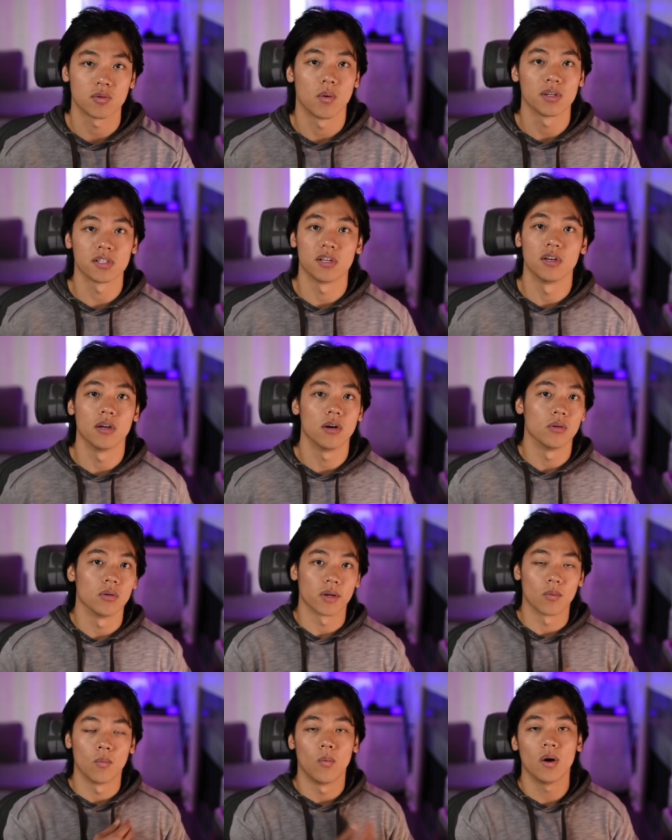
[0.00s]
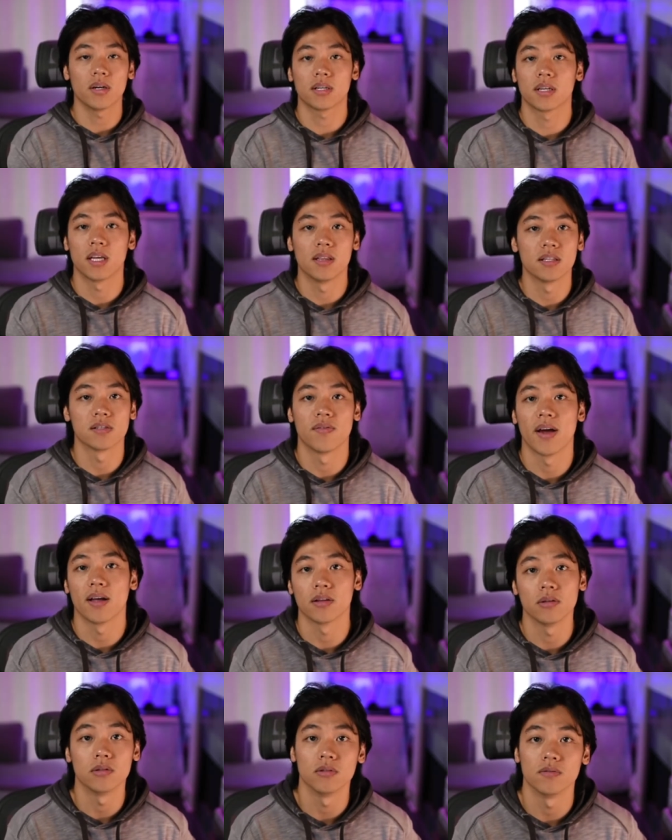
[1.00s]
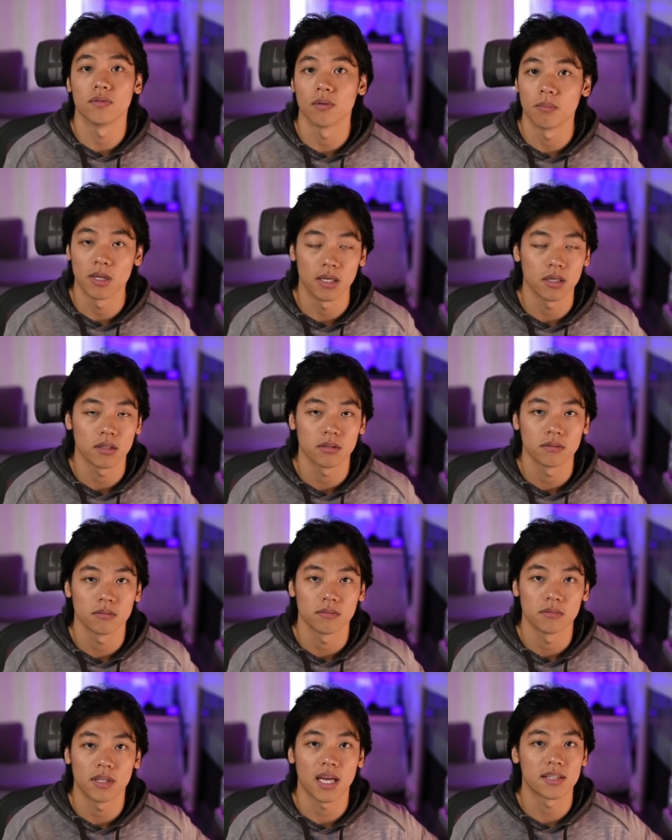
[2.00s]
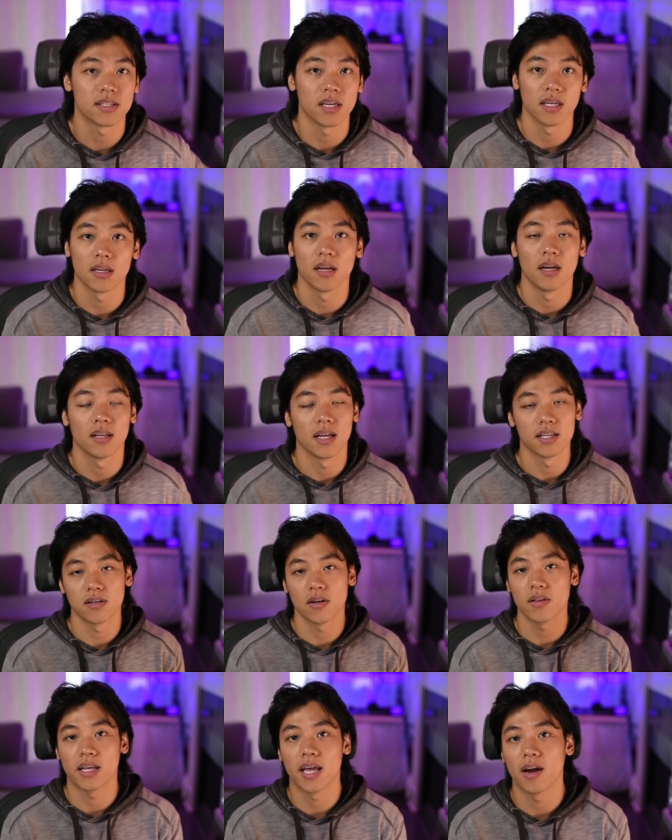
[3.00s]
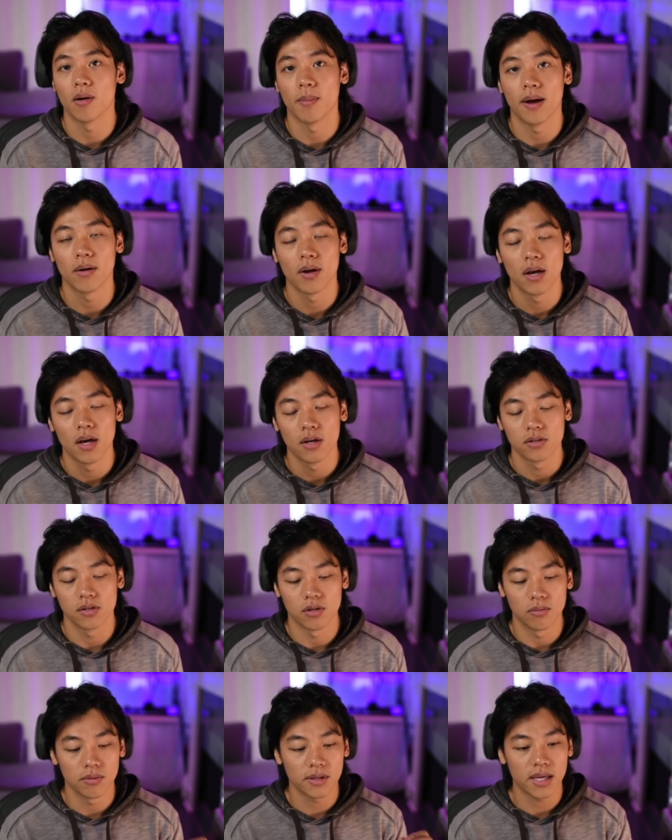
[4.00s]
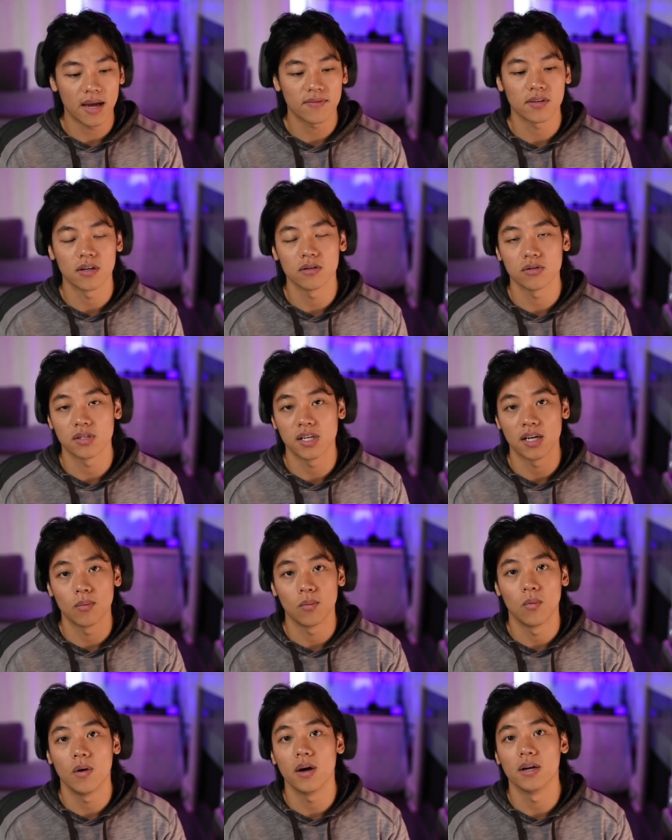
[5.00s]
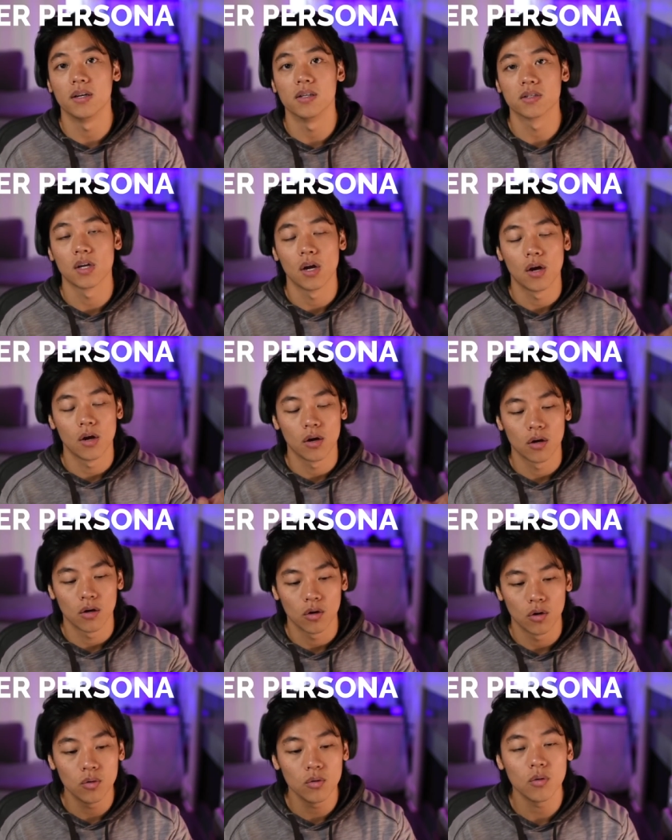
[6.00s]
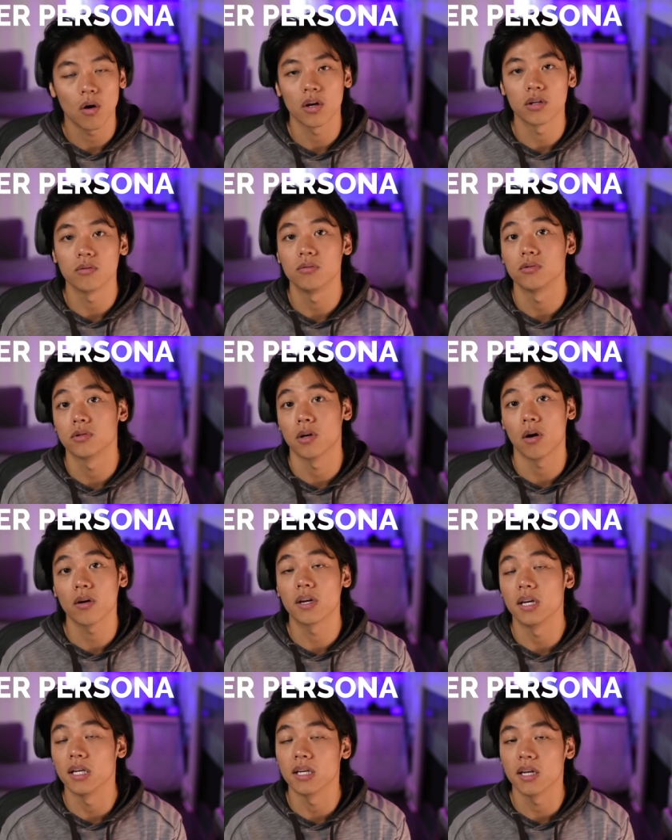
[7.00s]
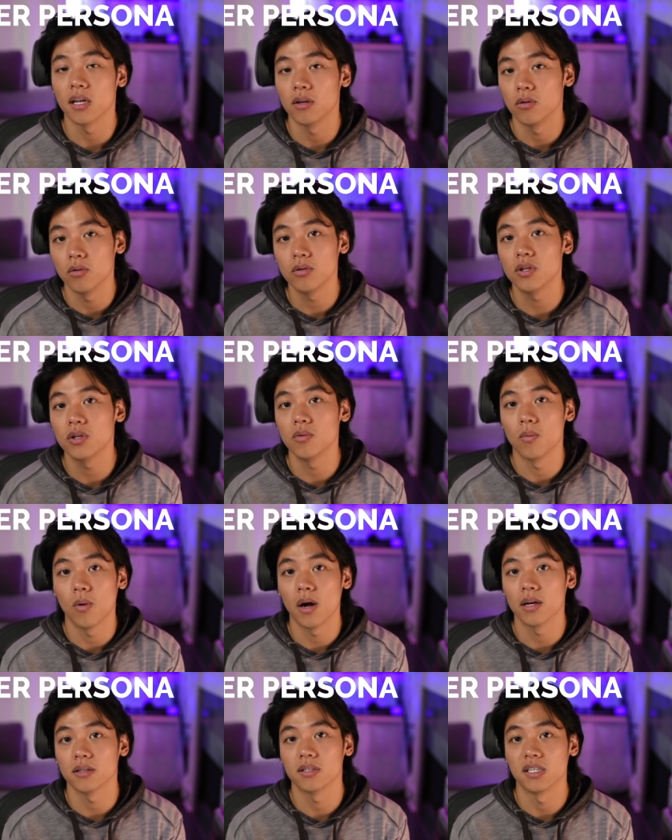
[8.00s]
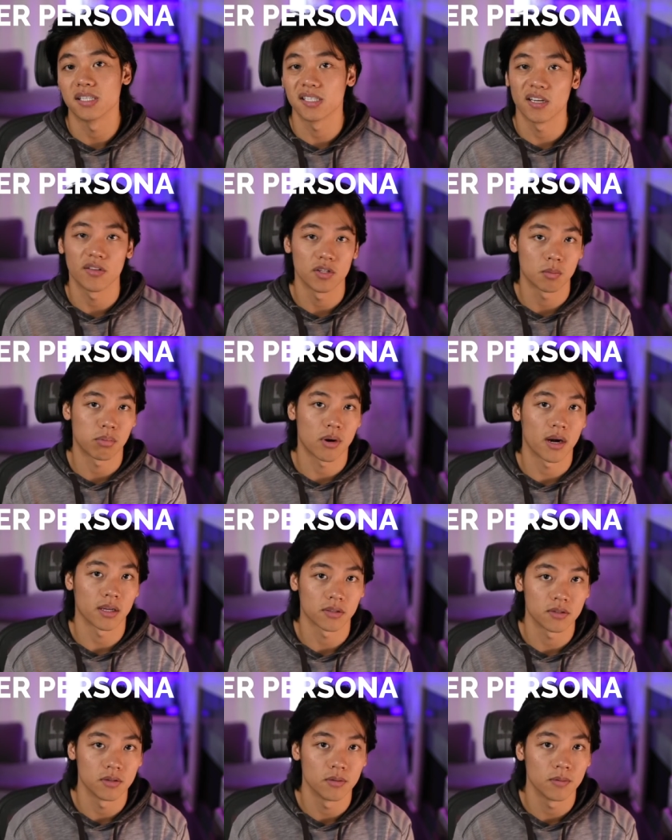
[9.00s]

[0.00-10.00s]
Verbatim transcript: to know like what can this value do for me? That's it. That's all they care about. So you really have to understand one is who are you targeting and who do you want to sell this product to?